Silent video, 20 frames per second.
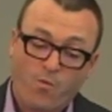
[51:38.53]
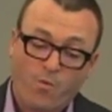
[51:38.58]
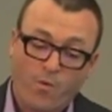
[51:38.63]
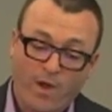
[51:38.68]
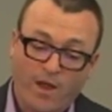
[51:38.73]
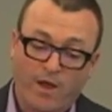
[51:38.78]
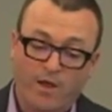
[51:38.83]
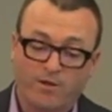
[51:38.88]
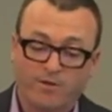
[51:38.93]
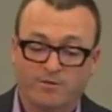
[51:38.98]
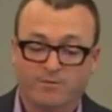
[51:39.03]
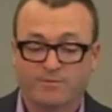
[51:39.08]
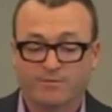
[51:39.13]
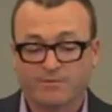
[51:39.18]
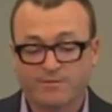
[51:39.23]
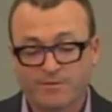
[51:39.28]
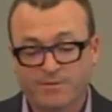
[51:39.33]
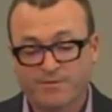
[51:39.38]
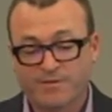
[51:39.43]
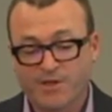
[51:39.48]
Well,
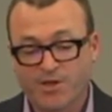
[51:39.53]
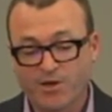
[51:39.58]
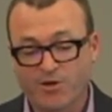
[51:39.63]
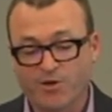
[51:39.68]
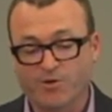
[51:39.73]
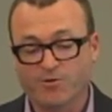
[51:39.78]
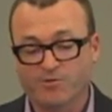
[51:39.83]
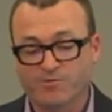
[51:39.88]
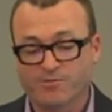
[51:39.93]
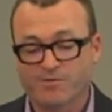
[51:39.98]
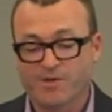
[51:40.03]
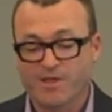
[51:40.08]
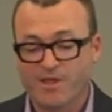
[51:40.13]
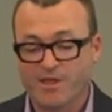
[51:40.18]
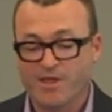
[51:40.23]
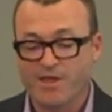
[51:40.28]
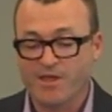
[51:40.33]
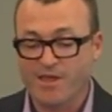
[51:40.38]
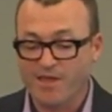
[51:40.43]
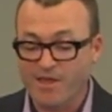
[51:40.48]
you know,
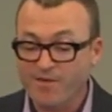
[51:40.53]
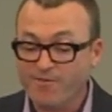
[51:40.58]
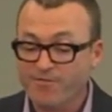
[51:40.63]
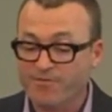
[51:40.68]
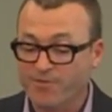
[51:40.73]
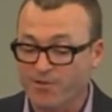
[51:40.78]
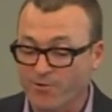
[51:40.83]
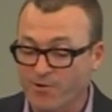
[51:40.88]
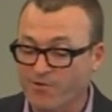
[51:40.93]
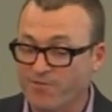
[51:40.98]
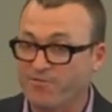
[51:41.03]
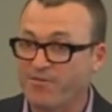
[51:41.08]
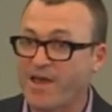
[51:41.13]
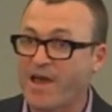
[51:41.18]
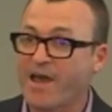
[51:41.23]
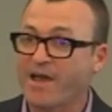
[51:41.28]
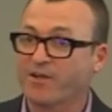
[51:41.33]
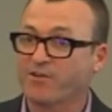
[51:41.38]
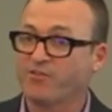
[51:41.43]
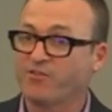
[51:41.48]
if they're in
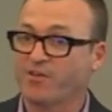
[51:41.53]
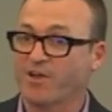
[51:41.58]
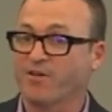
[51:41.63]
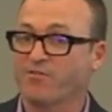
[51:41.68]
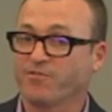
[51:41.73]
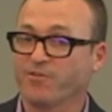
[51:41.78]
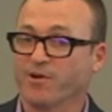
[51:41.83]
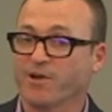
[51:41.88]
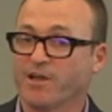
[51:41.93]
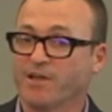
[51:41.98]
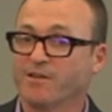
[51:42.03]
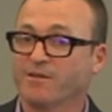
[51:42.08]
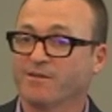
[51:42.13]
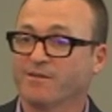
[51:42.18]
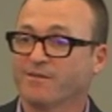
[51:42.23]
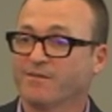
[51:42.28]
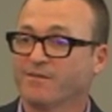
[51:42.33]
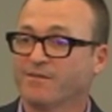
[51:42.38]
fact suffering